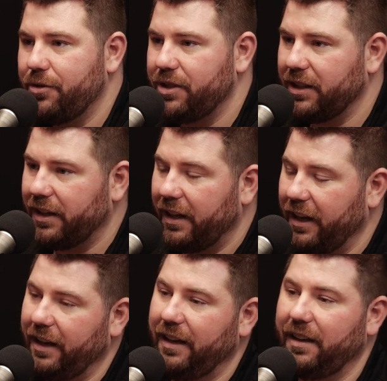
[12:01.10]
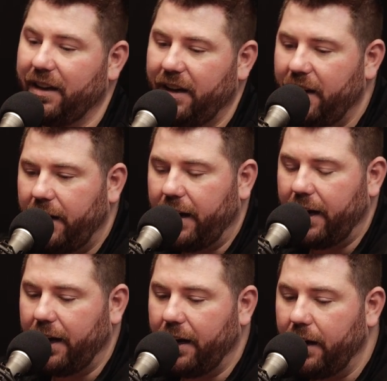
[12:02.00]
using a
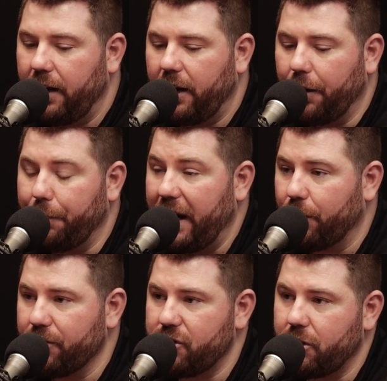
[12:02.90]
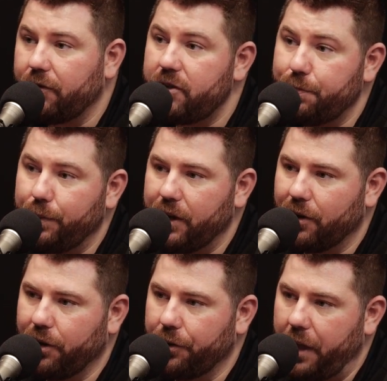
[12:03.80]
payroll service
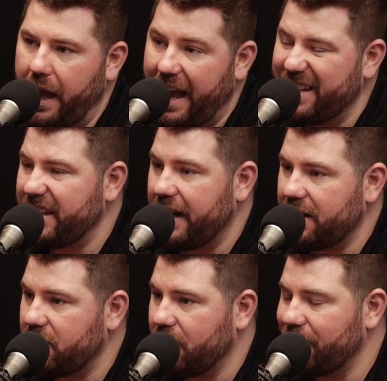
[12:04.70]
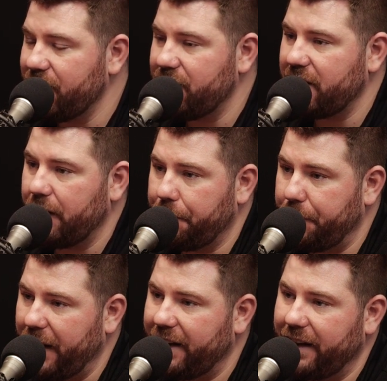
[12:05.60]
bureau that has that service
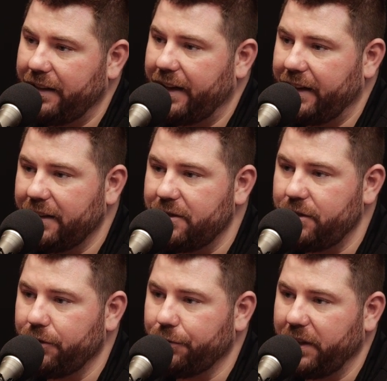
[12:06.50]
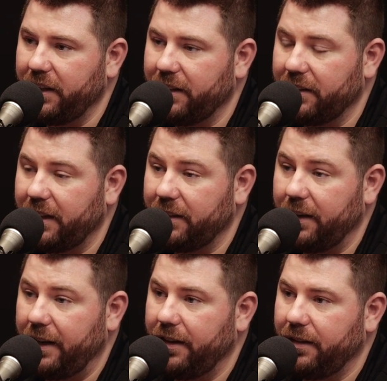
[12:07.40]
back end on it too, meaning that
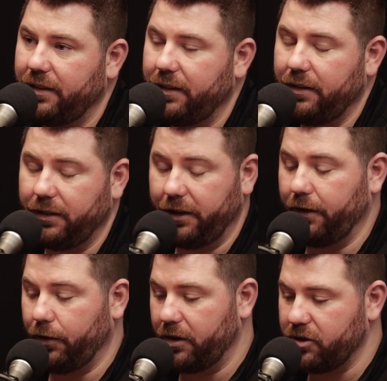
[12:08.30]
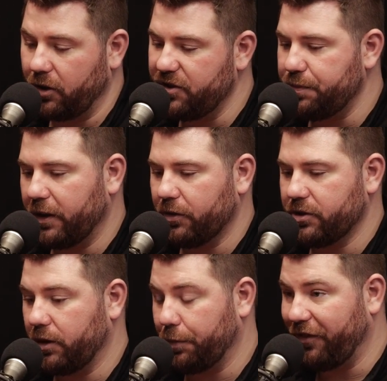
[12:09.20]
a service bureau
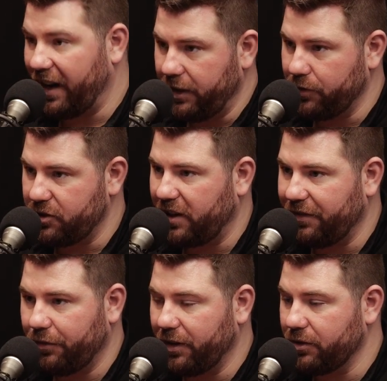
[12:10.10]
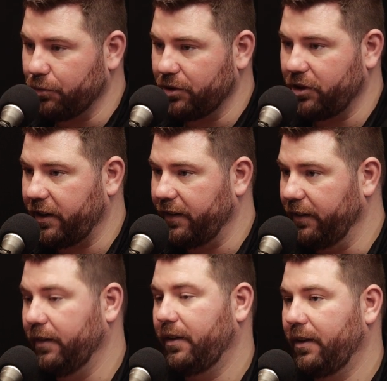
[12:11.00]
is going to provide you with software. So we're talking